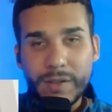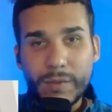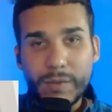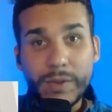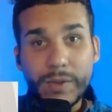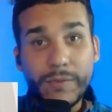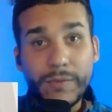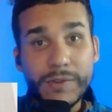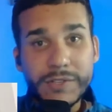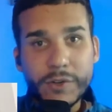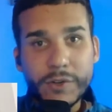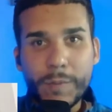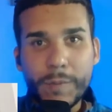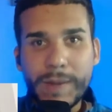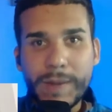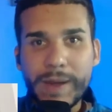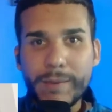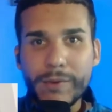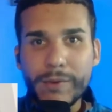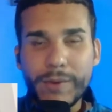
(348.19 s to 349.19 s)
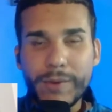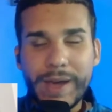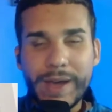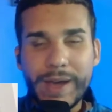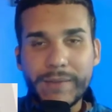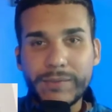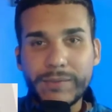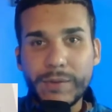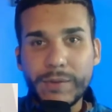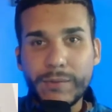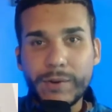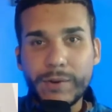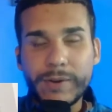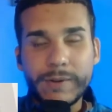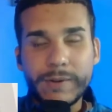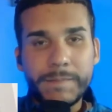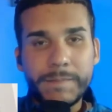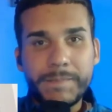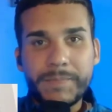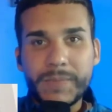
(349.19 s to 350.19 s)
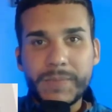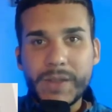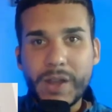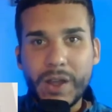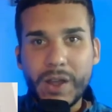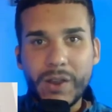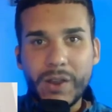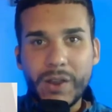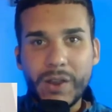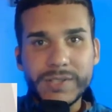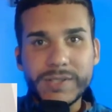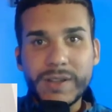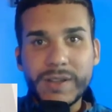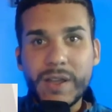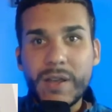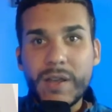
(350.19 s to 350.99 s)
In the physical Bible, you have different colors,